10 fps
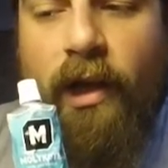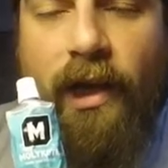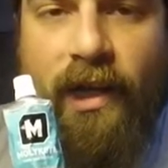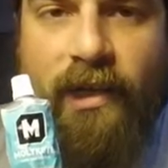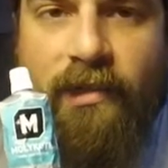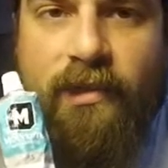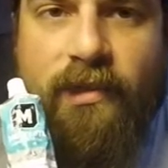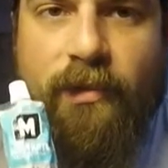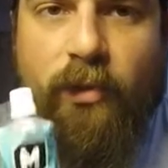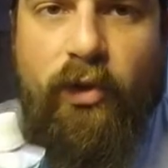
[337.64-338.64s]
is
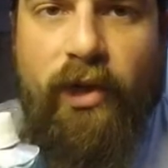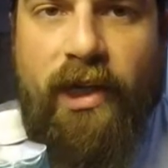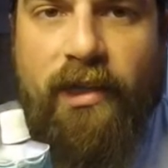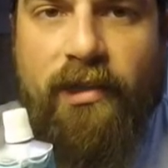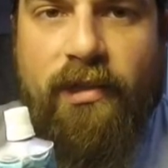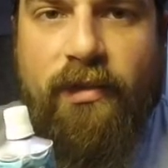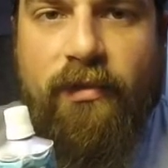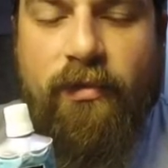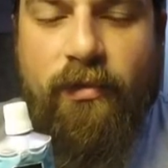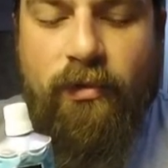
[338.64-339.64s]
some grease.
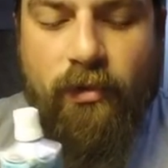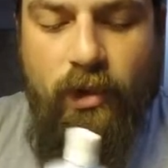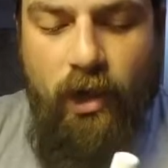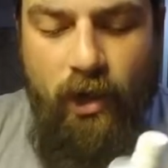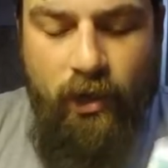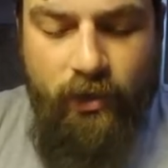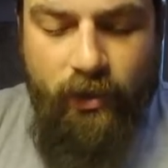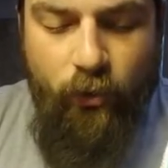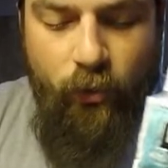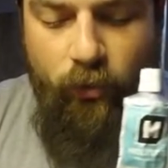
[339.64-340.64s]
I
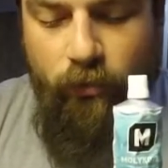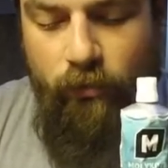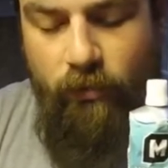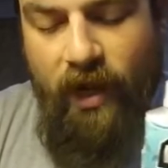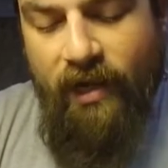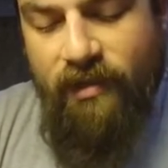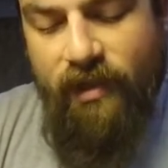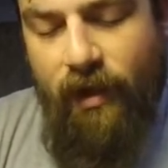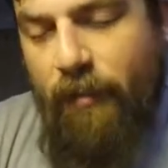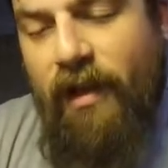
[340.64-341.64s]

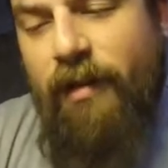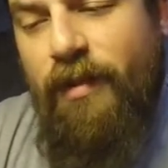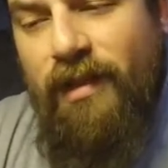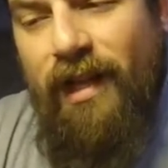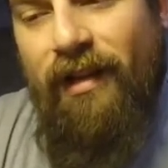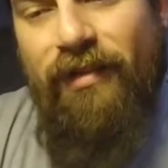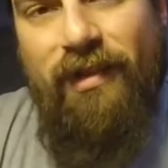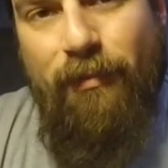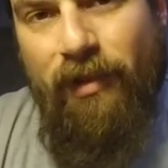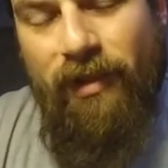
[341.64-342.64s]
made the mistake of
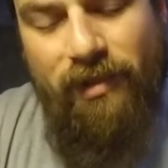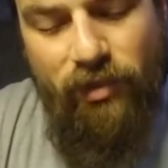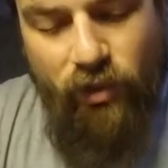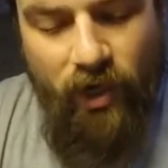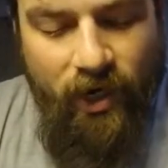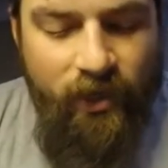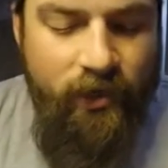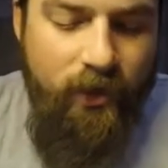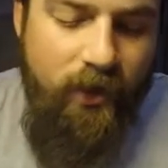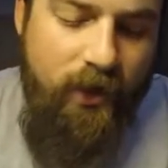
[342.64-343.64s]
assembling this dry.
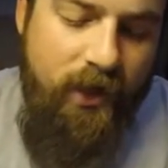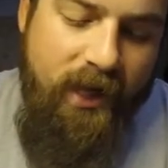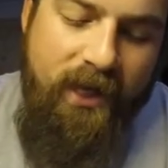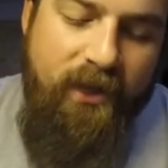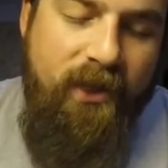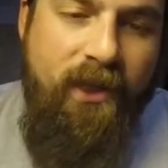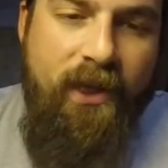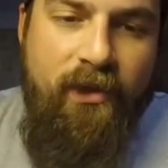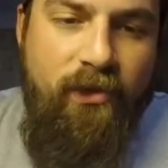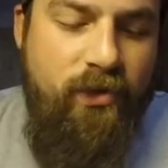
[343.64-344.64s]

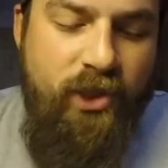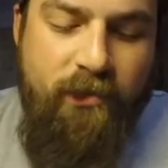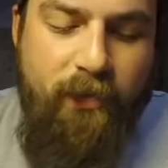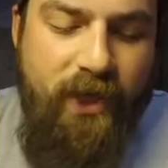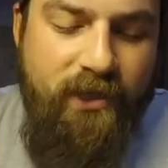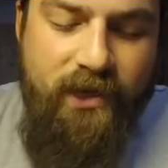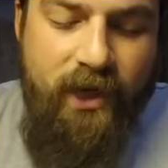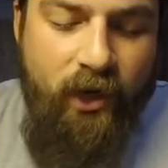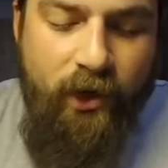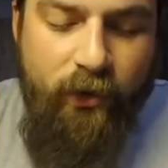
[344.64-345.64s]
It just pissed
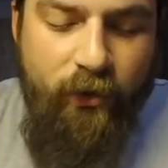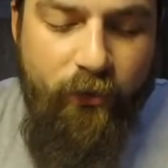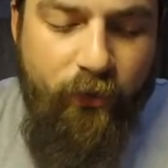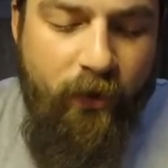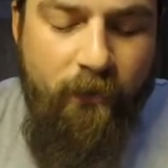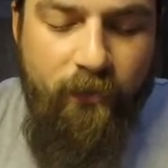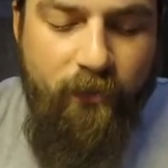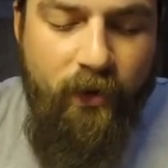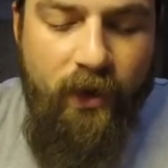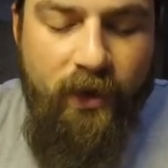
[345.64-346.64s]
air out from
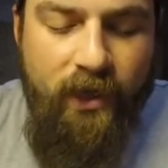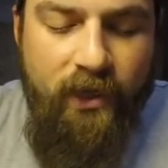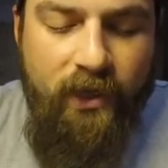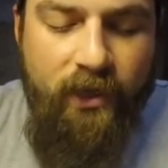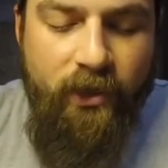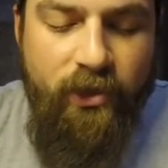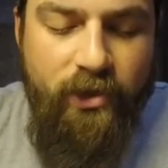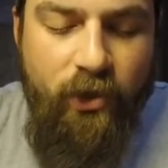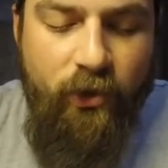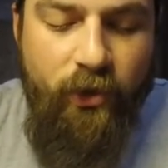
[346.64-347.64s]
in here.
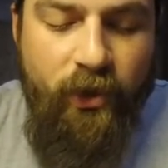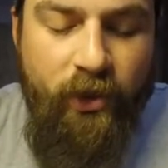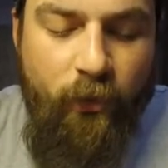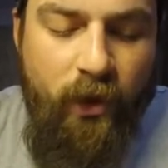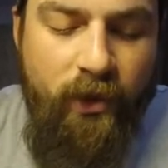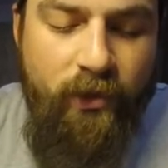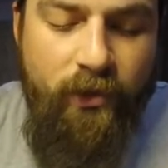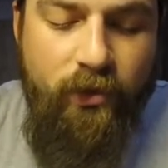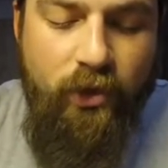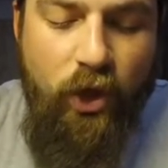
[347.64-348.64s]
So you're going to want to
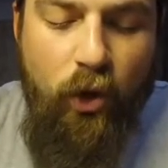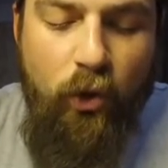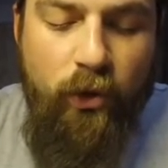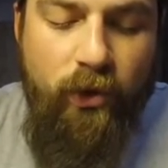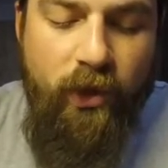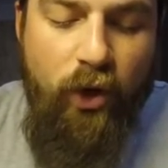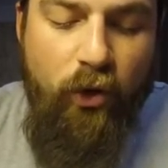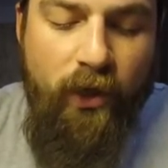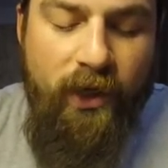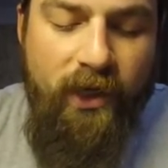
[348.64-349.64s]
coat the
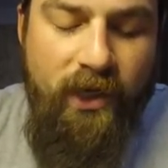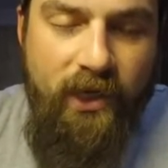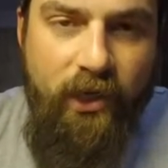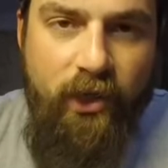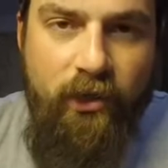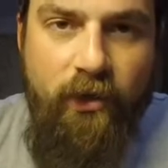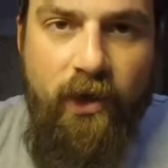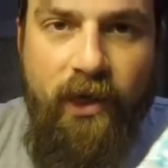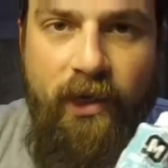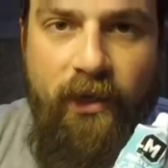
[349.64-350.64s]
O-ring here
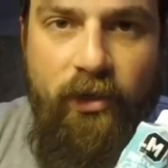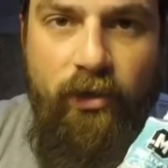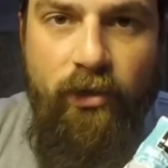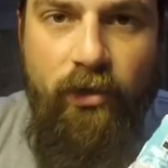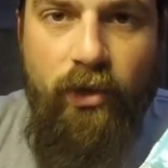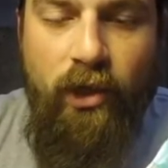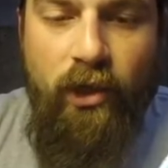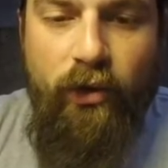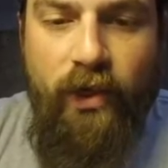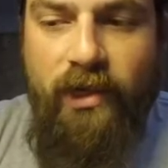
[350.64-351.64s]
in
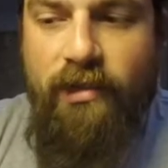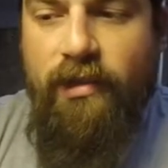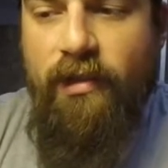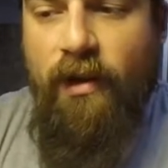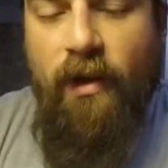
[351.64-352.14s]
grease.